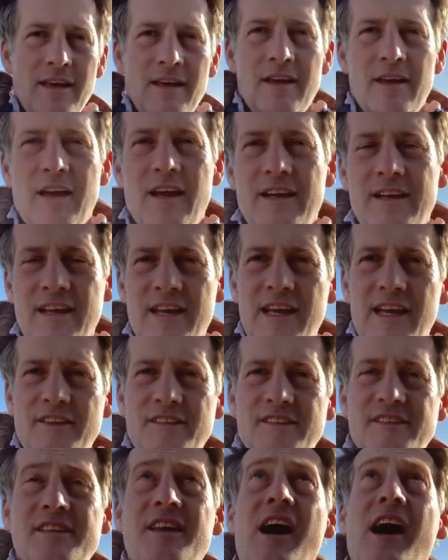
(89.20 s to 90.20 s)
I can hear the
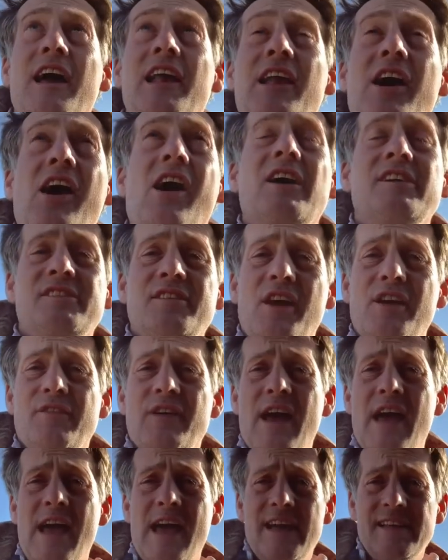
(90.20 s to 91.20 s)
skylarks
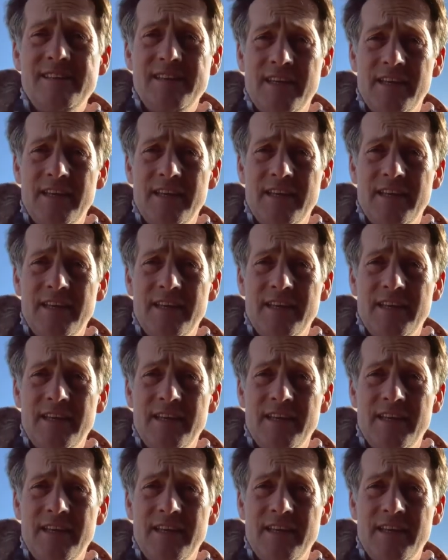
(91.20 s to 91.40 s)
overhead.